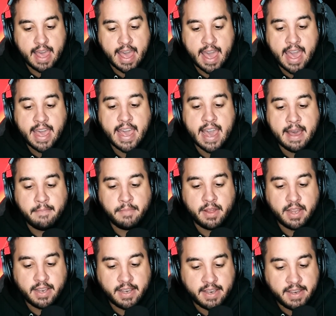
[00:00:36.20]
AM
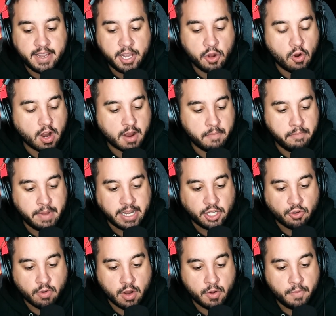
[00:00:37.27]
New York
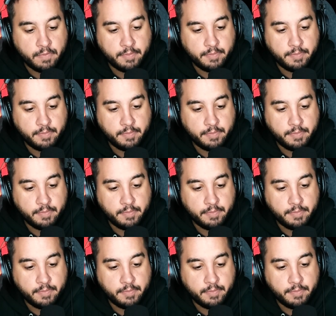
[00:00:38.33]
Metro.